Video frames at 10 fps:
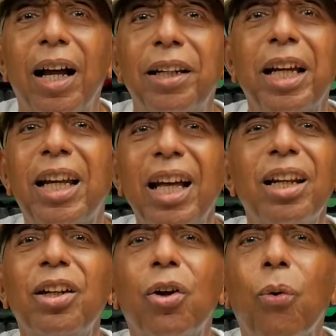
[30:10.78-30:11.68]
get
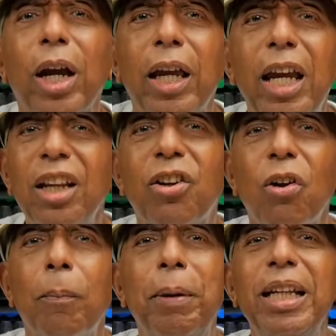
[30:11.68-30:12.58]
a degree. He's
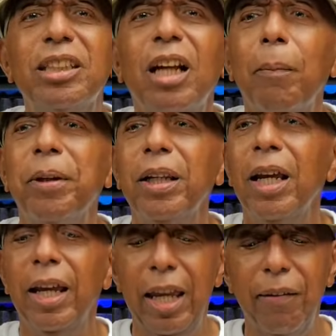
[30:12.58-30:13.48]
going to be something
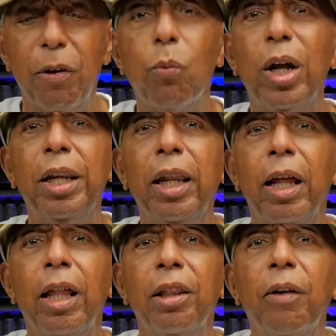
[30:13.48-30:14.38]
even when
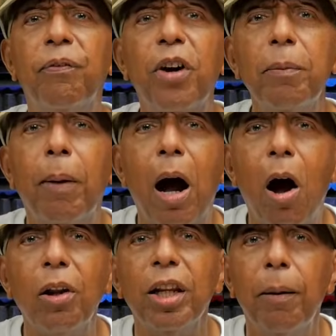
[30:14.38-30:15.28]
the
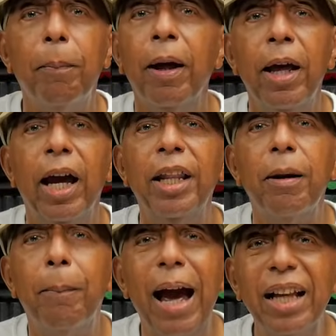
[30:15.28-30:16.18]
football and
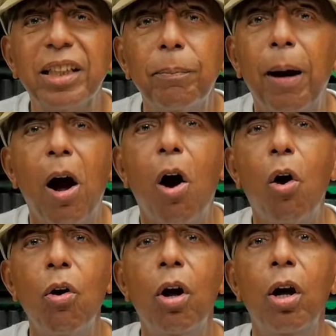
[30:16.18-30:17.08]
the
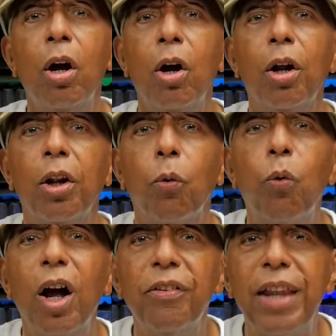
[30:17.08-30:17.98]
basketball
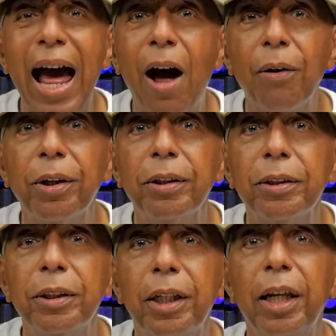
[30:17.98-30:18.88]
runs out.
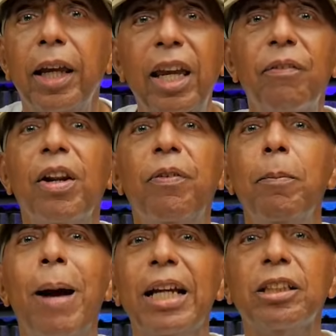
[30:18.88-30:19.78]
even if he
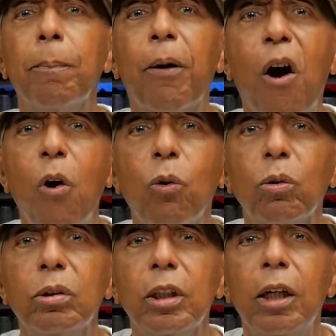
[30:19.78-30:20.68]
makes the
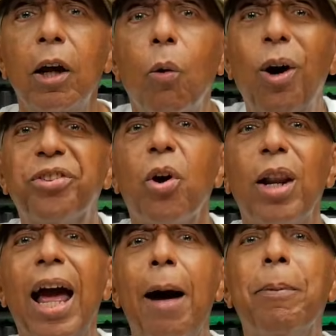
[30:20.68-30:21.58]
pros, what's going
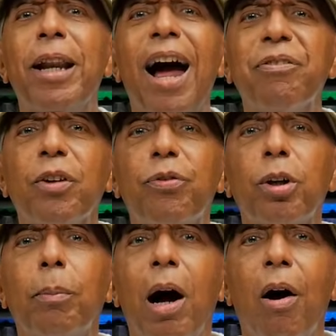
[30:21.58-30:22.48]
to happen after
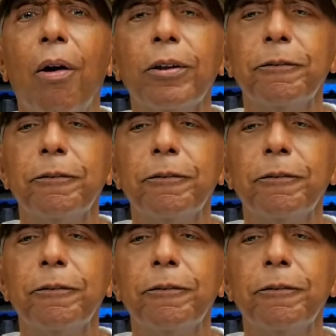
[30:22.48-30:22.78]
football?